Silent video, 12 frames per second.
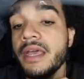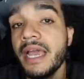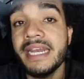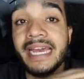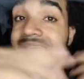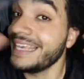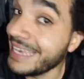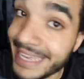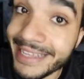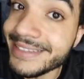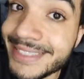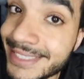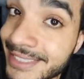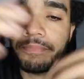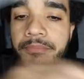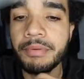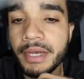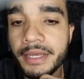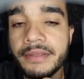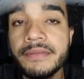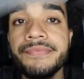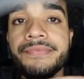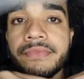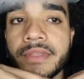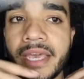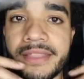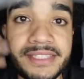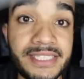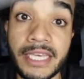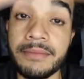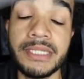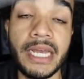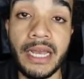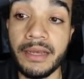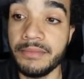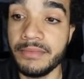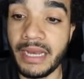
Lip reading: and I get it. But at the same time,